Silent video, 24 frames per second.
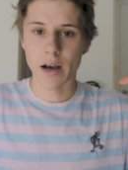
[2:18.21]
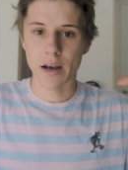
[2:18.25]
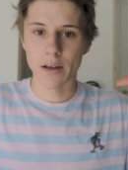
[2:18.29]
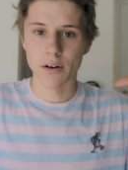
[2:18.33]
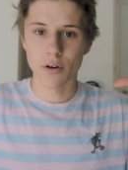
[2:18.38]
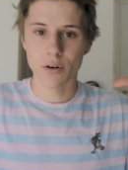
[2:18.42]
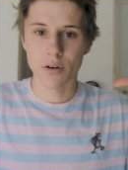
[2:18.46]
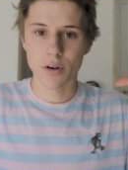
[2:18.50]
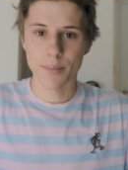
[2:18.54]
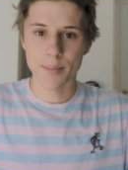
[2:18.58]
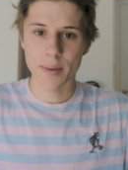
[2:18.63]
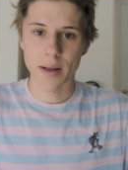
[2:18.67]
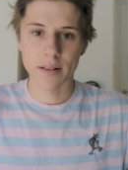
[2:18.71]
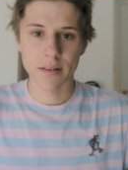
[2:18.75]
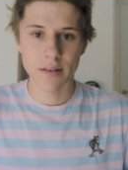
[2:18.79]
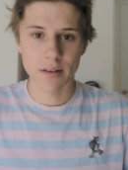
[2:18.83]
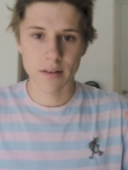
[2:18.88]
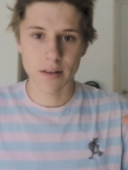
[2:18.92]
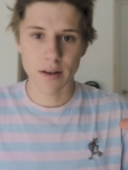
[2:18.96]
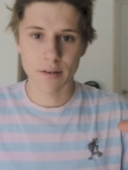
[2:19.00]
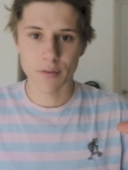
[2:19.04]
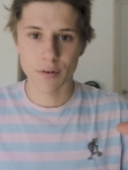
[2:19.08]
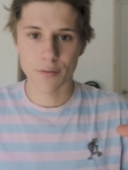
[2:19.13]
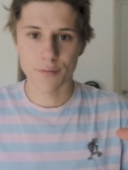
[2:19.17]
I
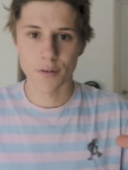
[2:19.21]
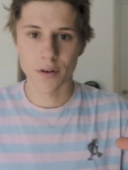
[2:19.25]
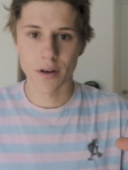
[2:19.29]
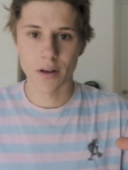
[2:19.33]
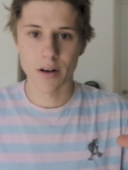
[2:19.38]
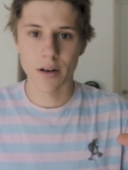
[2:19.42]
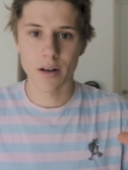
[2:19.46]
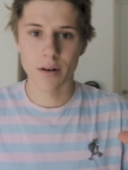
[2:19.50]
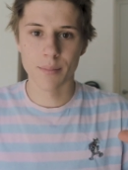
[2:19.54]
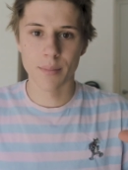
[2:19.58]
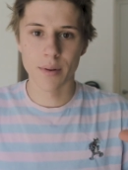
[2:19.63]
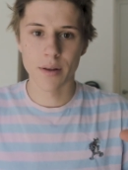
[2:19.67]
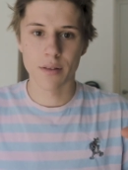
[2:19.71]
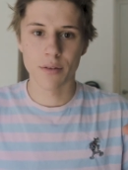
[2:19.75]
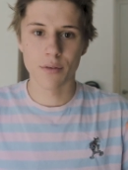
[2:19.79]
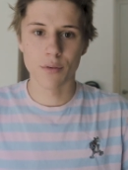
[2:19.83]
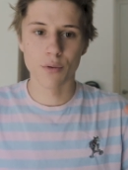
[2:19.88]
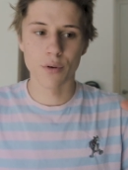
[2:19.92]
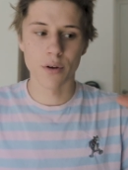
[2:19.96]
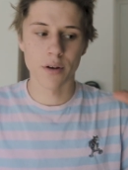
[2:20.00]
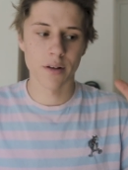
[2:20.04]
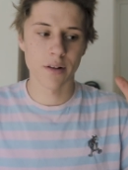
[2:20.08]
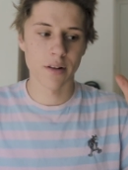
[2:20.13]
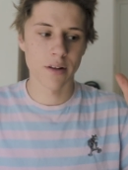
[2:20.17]
documented everything a little bit
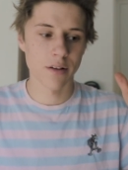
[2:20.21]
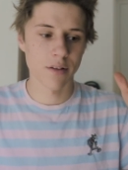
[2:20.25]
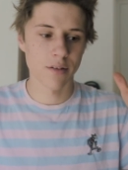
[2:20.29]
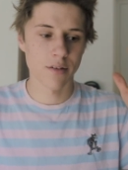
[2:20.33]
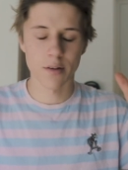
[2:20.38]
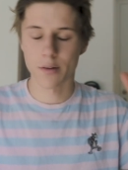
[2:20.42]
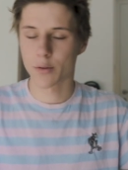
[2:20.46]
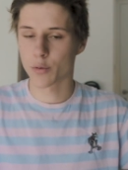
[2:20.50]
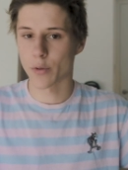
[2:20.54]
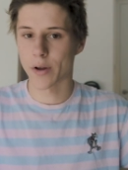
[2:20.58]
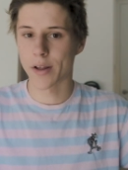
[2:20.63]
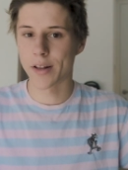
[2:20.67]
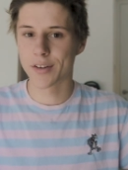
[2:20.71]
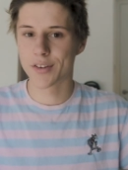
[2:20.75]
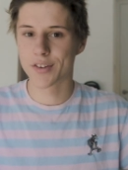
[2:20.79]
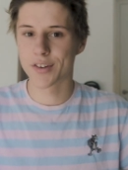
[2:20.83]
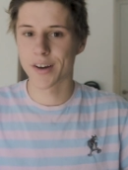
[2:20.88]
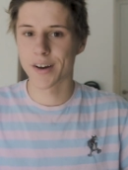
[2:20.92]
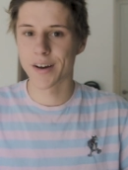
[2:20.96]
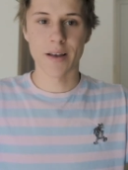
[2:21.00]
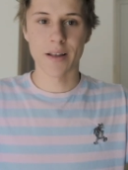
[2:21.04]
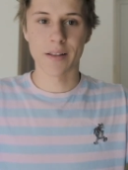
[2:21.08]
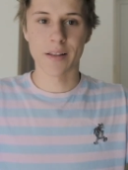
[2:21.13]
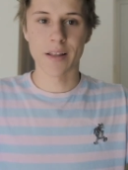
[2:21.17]
during this
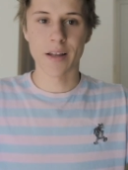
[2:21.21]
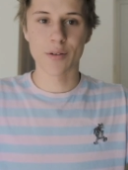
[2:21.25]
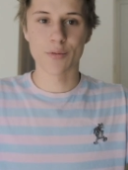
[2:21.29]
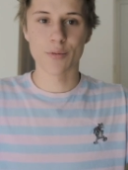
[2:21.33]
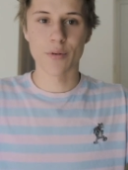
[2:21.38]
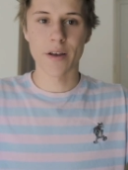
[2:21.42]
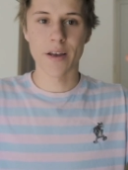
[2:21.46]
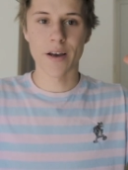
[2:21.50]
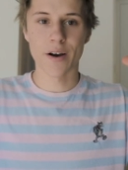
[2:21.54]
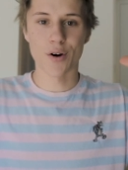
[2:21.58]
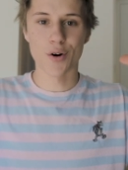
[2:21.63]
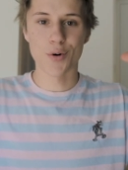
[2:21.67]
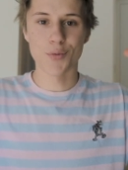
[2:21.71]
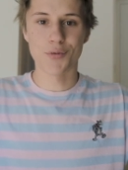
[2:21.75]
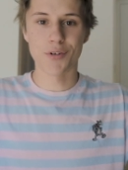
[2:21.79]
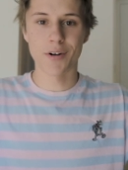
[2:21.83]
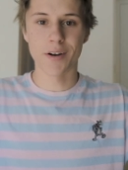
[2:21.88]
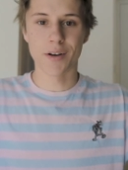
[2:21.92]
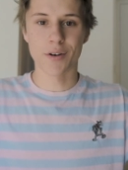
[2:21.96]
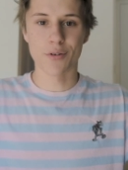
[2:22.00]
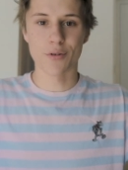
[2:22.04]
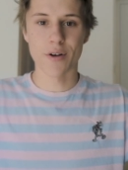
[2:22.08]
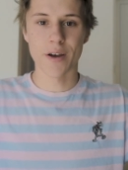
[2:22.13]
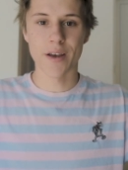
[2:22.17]
adventure and that way I
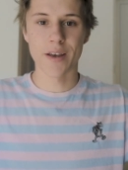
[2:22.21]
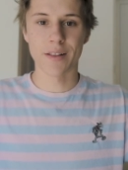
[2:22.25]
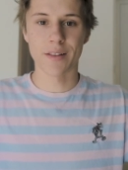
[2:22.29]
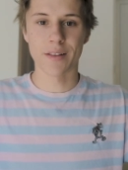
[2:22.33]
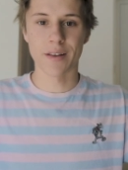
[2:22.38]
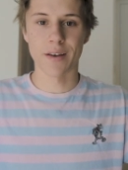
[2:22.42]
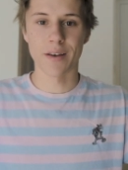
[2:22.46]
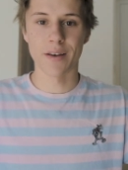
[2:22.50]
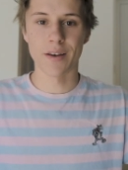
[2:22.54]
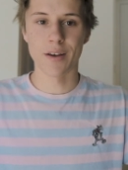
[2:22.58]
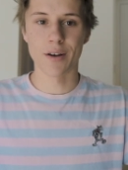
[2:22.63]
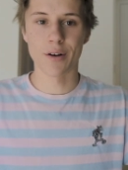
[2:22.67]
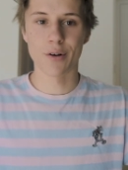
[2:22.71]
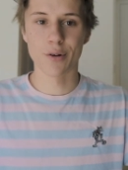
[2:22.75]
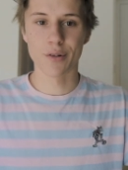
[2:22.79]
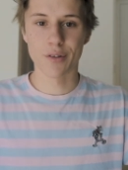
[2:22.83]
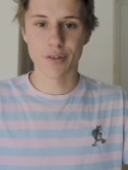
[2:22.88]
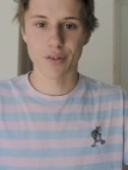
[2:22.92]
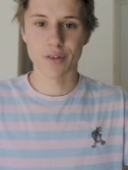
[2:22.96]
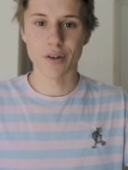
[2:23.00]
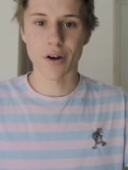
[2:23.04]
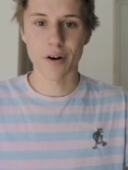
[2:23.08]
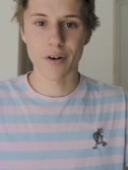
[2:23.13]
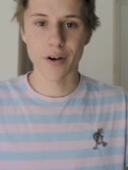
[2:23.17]
hopefully create a good
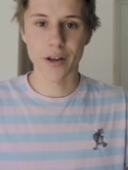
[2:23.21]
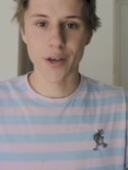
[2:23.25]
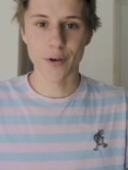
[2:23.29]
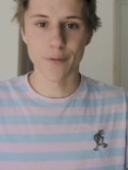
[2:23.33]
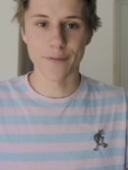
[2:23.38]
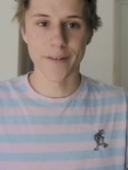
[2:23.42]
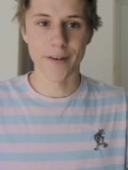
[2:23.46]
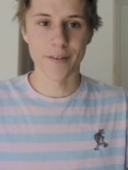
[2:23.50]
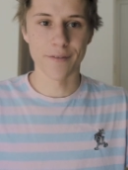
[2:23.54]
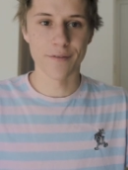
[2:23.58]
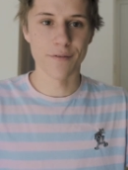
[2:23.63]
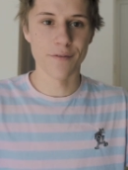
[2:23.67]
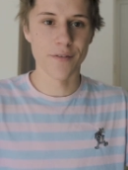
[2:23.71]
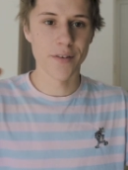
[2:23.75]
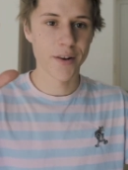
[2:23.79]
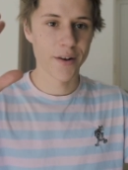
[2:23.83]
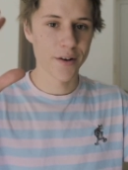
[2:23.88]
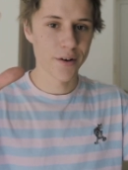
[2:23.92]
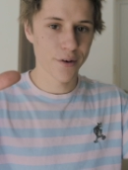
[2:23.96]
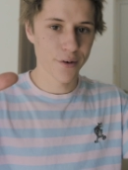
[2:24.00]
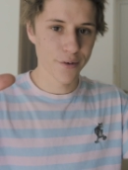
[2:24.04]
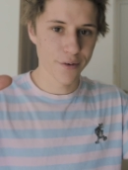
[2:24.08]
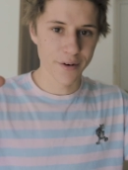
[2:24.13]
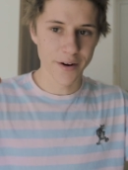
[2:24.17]
story with
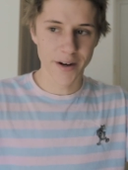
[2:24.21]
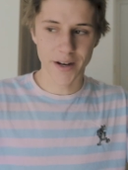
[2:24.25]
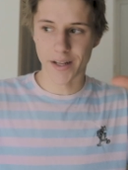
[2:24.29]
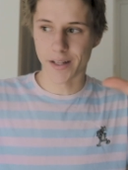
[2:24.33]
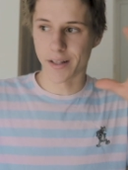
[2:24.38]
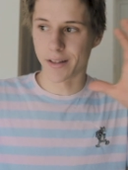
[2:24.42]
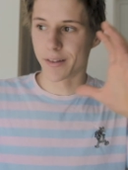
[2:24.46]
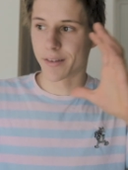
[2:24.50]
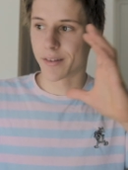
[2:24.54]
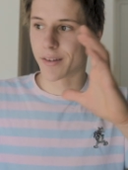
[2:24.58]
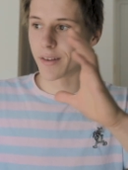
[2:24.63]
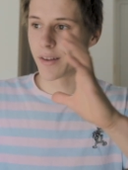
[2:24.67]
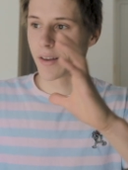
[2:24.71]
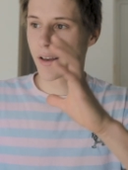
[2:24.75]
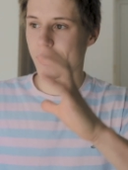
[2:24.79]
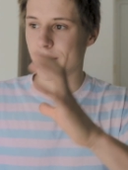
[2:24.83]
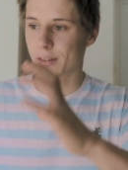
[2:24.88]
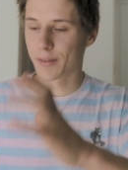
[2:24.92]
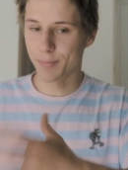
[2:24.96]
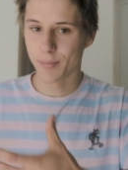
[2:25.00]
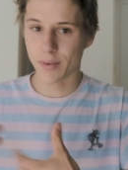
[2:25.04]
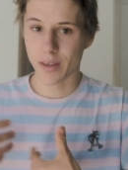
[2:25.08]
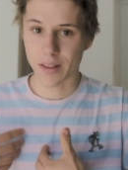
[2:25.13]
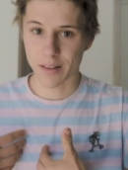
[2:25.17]
video and
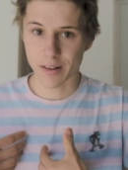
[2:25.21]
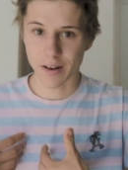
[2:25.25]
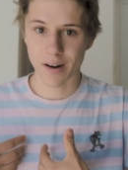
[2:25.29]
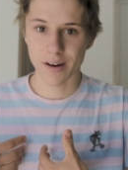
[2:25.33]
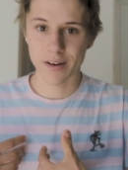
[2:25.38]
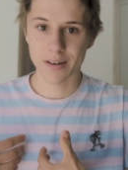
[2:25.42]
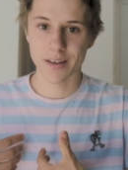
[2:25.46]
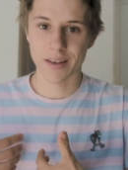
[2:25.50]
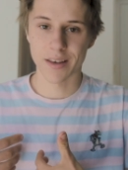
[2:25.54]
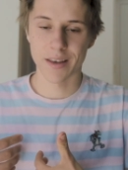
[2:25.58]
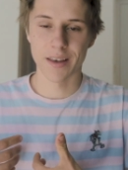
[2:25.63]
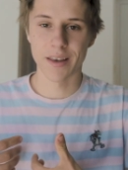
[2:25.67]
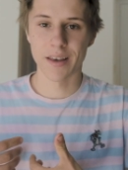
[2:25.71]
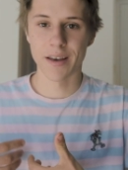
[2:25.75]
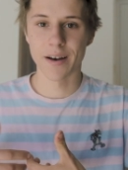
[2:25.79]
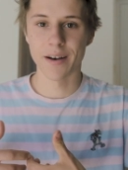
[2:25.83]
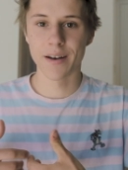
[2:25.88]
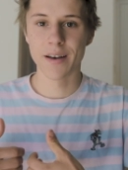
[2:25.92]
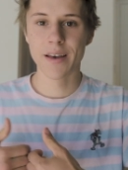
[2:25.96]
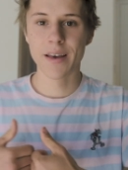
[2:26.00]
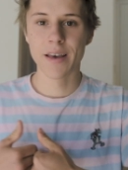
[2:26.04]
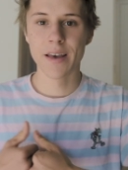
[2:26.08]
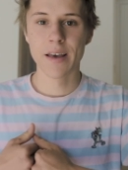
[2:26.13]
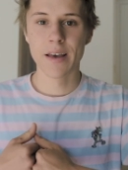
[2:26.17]
me talking here